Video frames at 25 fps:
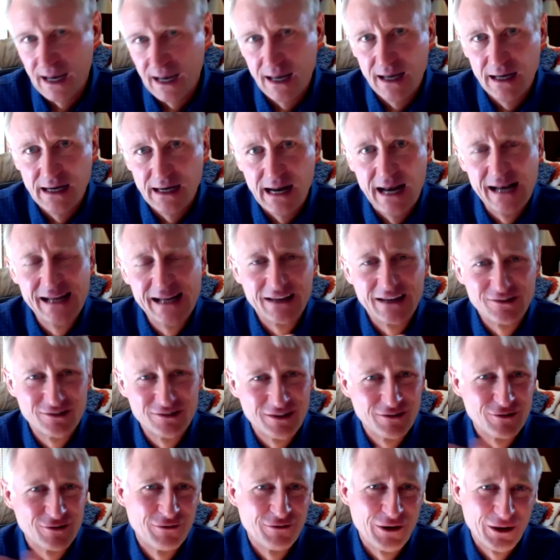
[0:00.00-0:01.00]
in any case, this
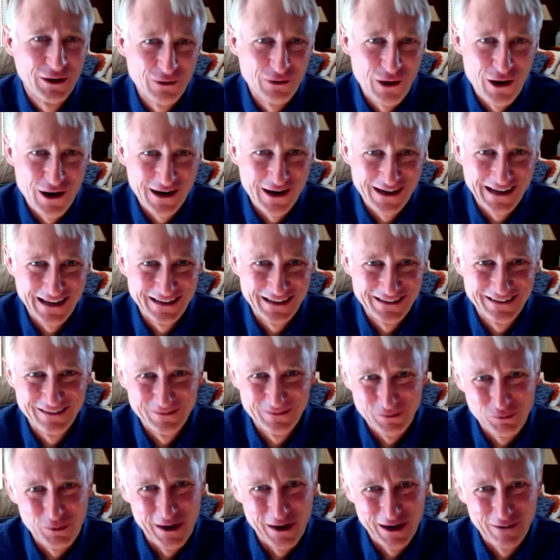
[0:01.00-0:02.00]
is a very long and
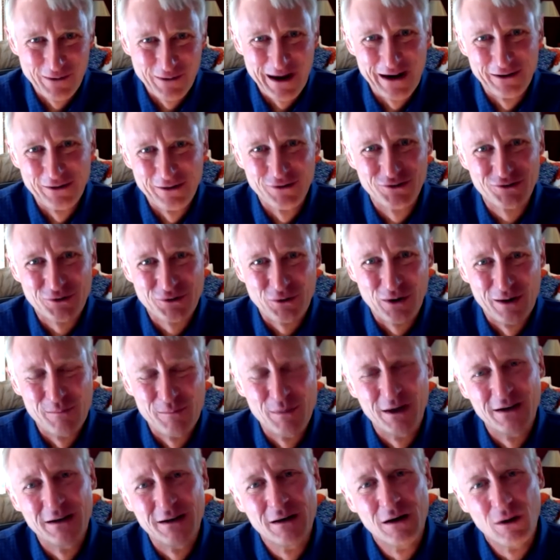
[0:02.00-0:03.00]
way around the story,
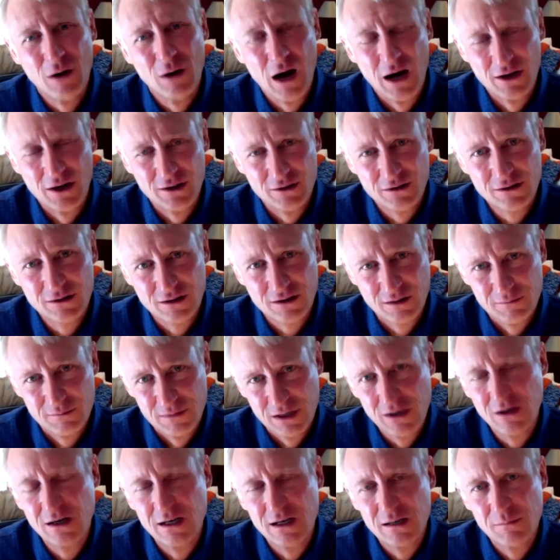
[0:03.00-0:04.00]
but on
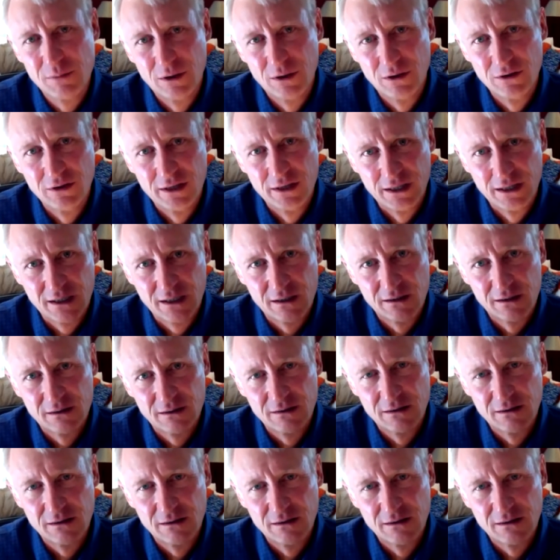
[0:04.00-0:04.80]
community building,